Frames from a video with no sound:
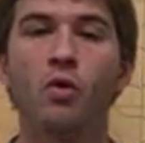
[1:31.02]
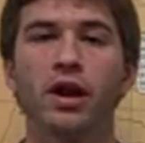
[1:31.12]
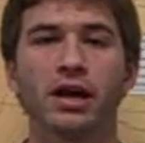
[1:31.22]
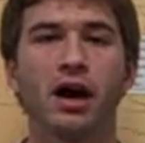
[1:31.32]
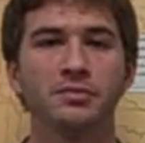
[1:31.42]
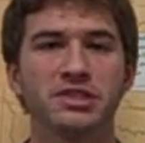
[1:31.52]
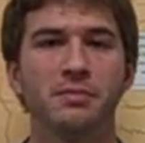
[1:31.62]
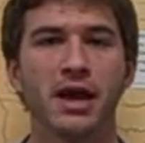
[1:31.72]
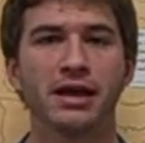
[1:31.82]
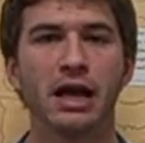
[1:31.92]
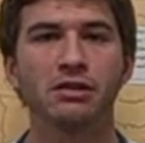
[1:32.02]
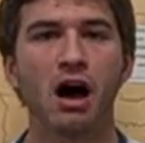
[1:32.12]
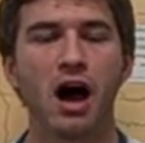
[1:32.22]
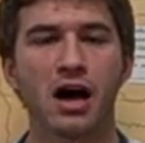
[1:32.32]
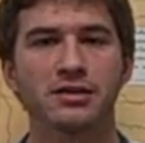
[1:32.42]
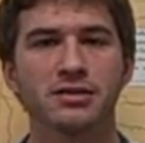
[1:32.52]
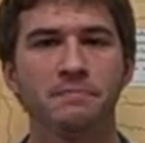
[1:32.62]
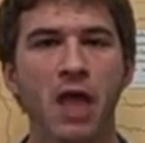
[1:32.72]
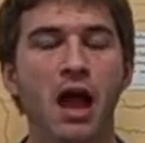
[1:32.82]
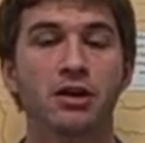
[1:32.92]
when it comes to making laws.
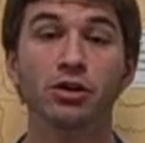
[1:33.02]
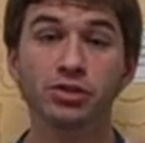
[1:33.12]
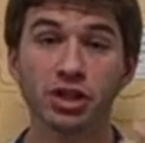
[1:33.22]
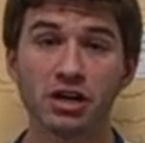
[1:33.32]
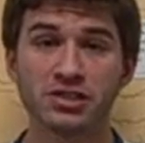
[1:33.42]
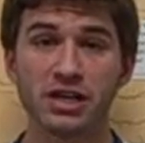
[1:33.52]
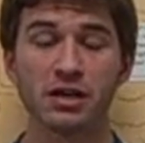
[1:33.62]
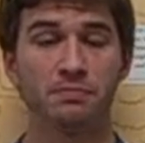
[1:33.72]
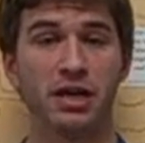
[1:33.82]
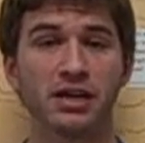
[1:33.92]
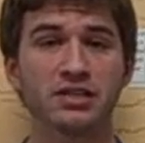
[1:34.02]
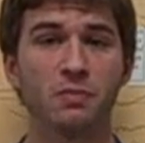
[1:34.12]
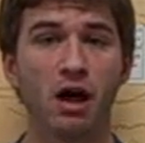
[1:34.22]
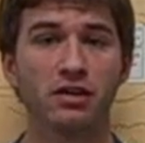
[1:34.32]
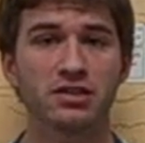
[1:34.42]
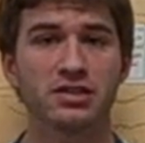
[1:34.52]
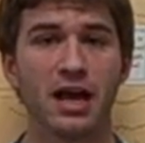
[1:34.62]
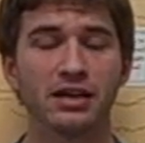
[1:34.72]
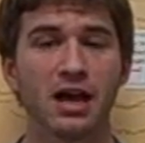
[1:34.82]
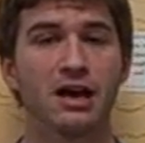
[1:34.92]
New Jersey, being a smaller
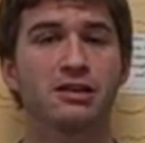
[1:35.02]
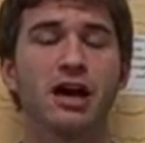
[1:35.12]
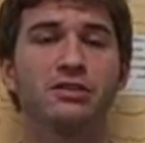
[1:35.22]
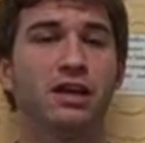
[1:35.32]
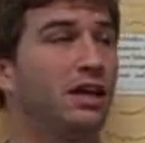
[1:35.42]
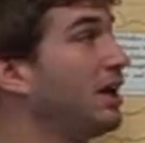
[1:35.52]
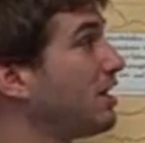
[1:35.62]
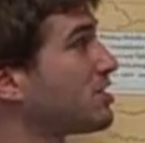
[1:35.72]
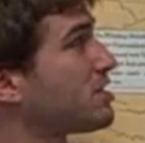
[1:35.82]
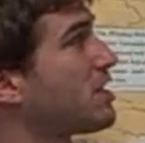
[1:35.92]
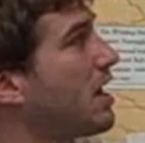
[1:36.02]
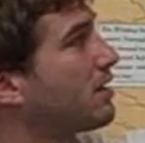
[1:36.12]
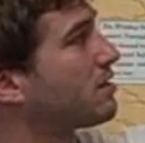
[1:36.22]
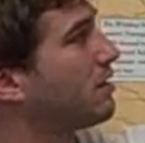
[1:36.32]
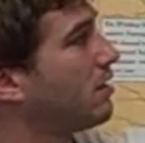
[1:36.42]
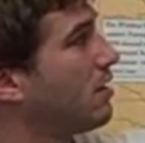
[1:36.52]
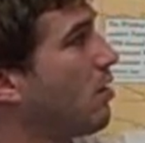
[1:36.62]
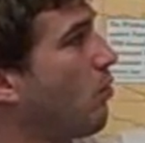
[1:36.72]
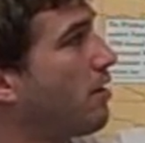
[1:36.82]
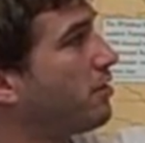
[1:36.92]
state, thought that each state,
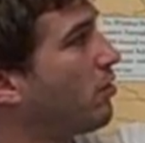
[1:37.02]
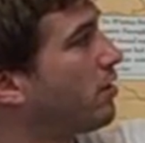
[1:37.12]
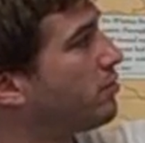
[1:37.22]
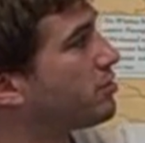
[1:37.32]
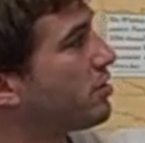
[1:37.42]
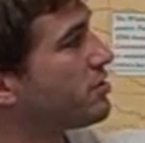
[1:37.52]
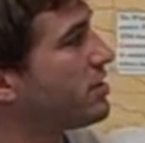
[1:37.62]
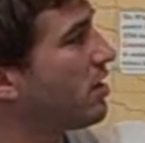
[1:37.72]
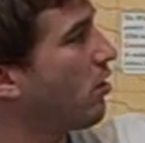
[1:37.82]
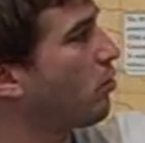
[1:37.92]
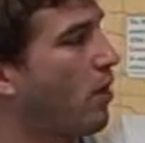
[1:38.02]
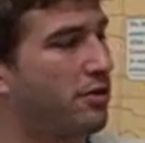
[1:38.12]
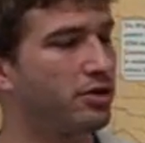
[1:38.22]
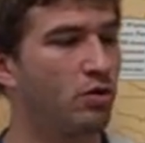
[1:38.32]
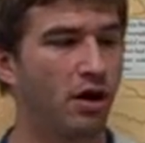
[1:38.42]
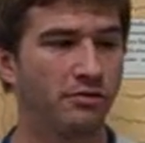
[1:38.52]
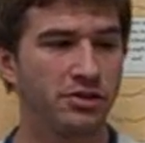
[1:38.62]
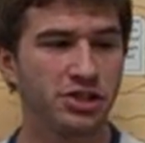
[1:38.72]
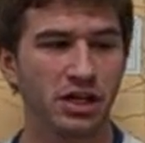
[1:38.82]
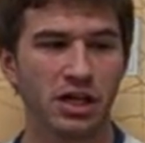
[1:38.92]
whether you are New Jersey or whether you are
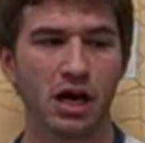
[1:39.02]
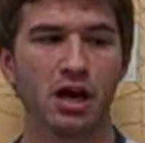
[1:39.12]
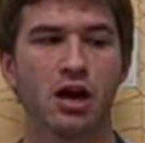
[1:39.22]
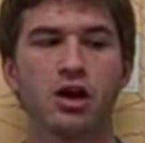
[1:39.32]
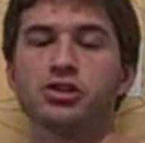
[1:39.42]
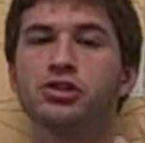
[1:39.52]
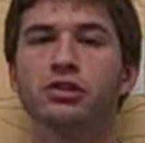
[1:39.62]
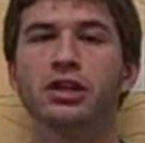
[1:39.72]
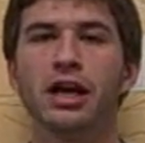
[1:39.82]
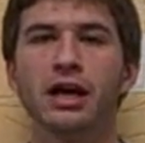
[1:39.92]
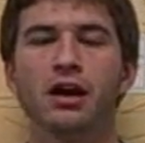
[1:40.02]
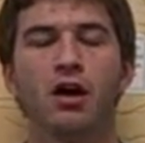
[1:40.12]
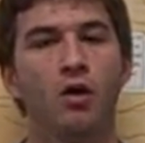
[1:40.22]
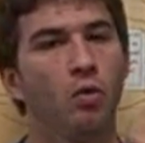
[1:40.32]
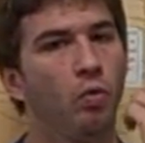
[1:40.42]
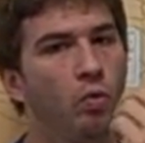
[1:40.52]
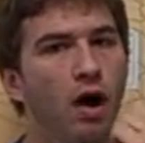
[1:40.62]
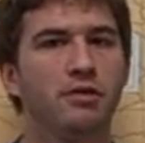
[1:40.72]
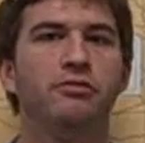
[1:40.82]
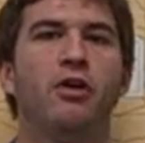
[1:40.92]
Virginia, should get
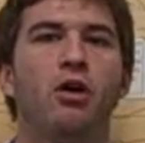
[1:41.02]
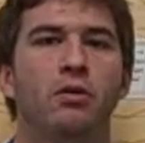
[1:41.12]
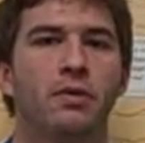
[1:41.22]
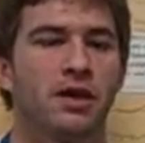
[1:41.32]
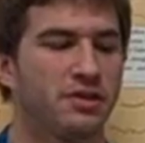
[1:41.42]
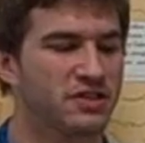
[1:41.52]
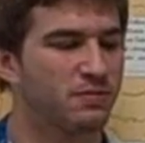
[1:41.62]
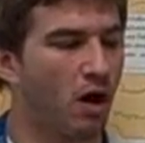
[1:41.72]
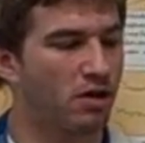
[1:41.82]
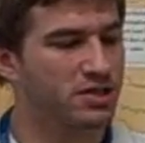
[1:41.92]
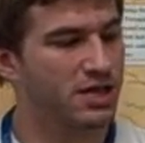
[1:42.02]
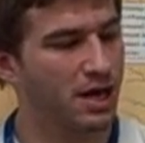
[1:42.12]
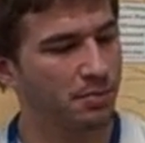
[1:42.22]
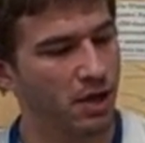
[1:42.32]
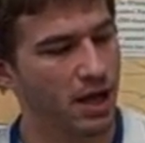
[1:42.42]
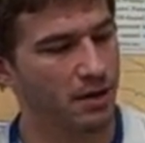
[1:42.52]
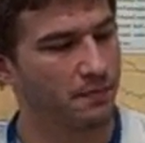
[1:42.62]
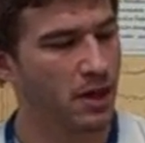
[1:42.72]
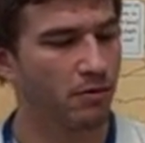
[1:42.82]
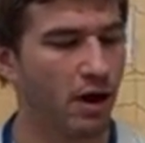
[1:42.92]
one vote. The small state plan,
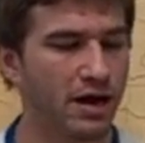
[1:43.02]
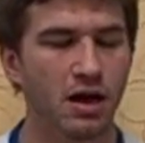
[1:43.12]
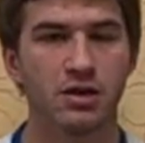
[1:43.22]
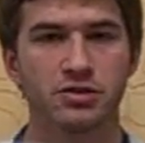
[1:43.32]
right?